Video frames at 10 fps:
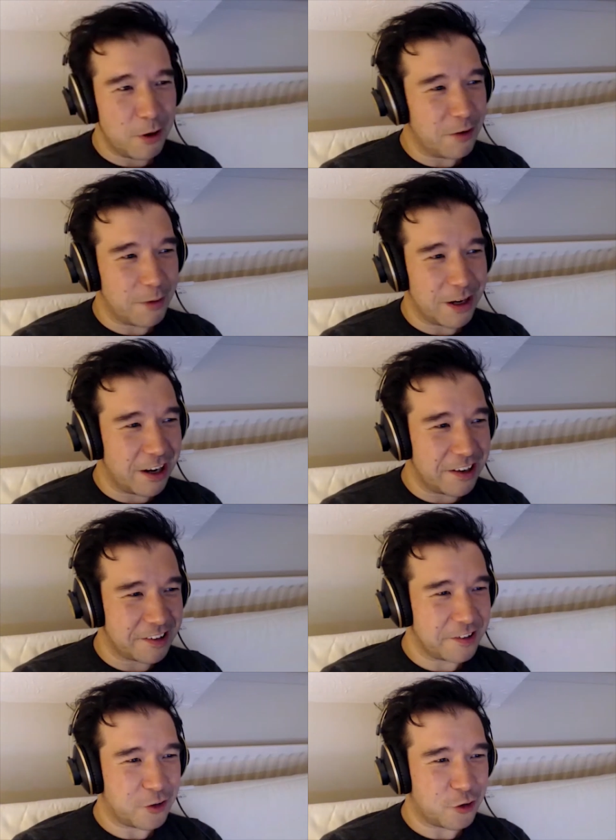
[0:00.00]
of my eyes
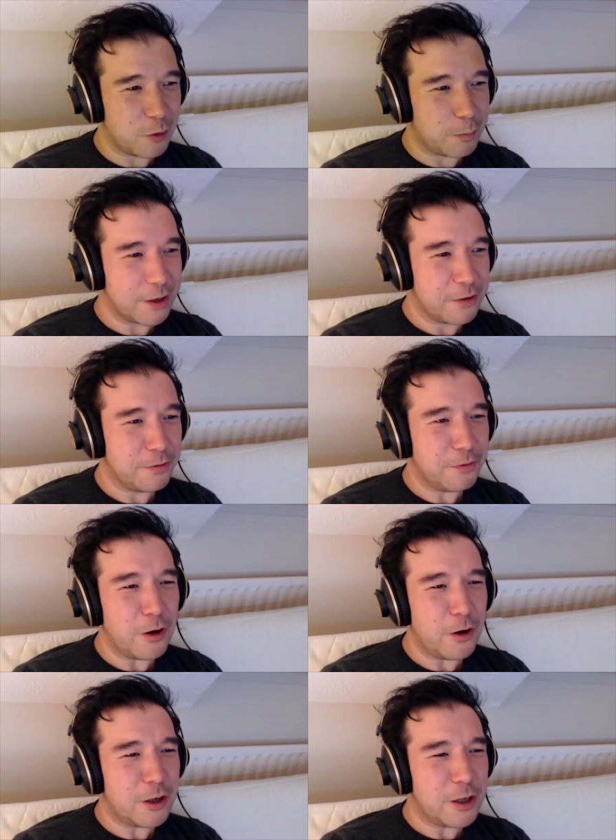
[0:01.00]
is tripping
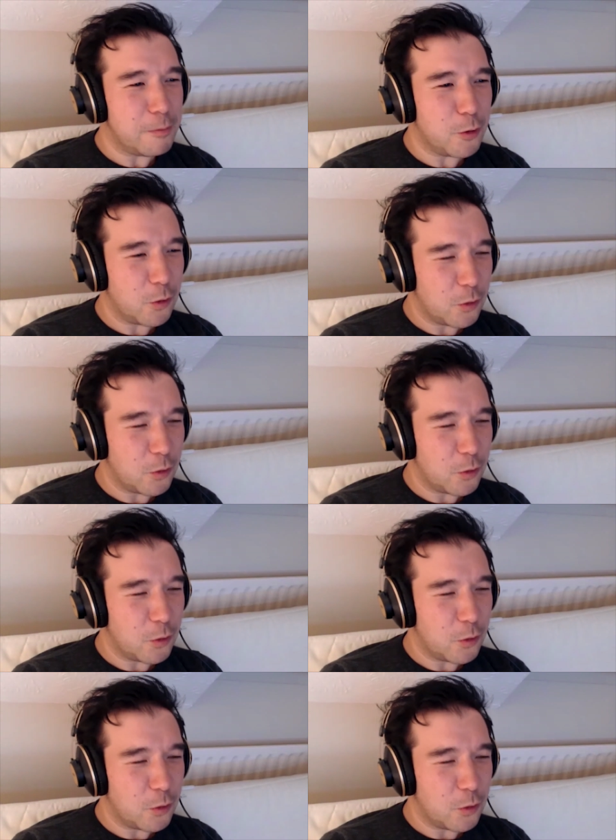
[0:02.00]
fucking balls.